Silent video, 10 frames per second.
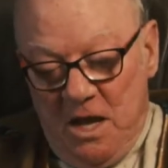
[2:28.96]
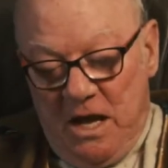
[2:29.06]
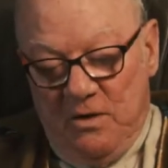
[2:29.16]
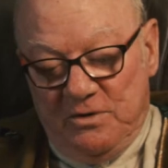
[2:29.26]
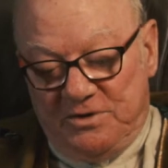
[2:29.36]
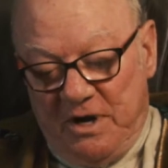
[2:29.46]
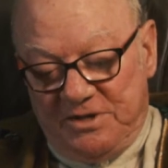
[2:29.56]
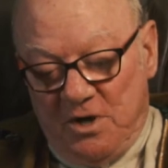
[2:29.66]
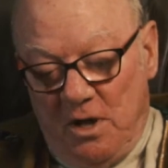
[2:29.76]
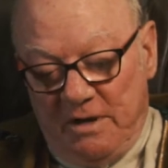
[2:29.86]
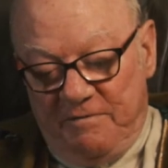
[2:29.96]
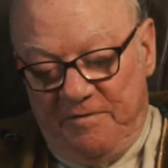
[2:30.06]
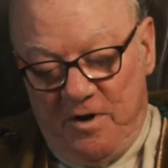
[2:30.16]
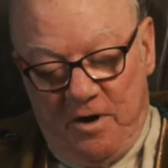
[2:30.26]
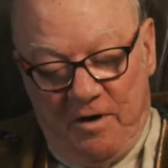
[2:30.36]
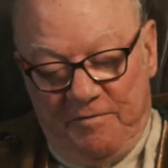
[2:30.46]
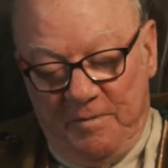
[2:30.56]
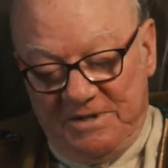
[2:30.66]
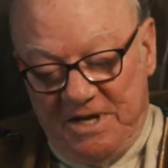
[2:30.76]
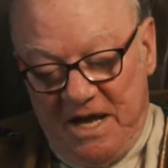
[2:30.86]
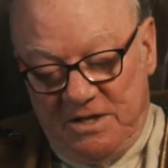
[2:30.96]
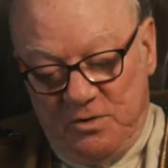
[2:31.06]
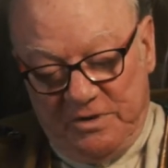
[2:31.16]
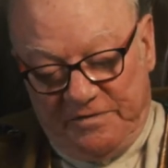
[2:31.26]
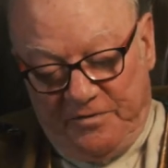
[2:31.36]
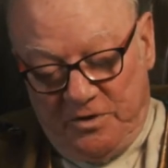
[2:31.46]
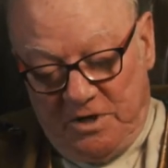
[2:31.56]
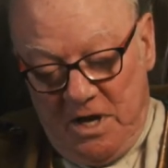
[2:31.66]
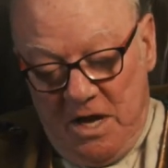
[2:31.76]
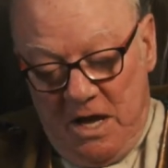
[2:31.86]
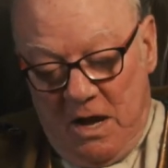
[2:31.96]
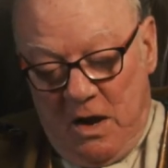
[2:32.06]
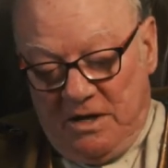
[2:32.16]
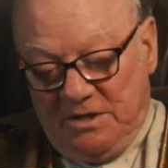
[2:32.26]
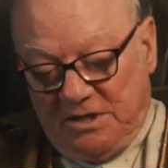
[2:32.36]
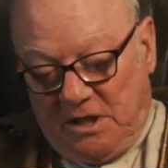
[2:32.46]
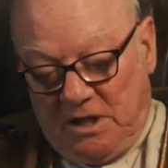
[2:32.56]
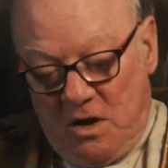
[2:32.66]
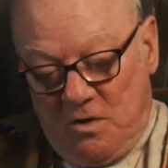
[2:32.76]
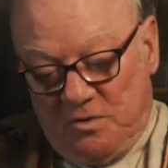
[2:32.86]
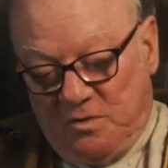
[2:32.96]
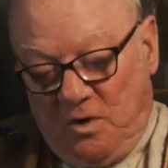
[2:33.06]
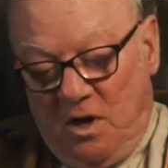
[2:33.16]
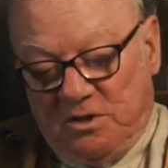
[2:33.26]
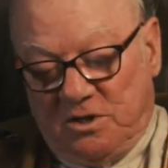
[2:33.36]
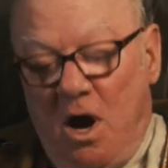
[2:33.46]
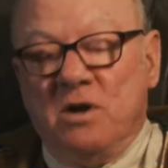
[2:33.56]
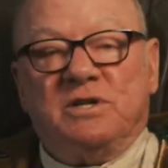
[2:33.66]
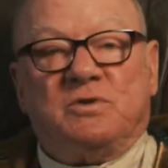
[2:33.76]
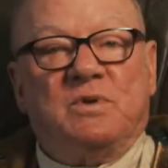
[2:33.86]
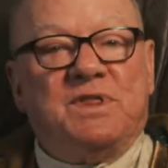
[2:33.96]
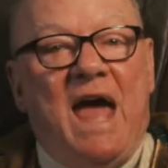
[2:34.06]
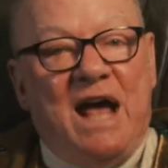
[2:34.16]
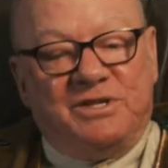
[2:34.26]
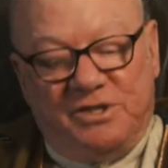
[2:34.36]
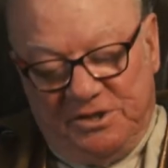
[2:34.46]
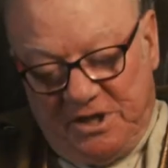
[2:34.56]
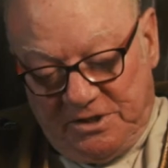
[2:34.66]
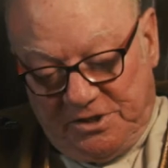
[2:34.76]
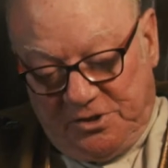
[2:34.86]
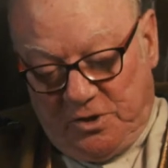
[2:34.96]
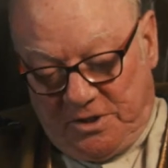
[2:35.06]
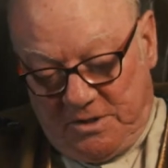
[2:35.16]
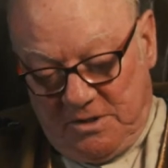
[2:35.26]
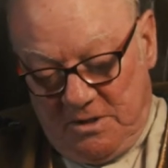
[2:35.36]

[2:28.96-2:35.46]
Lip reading: He was dressed all in fur from his head to his foot, and his clothes were all tarnished with ashes and soot.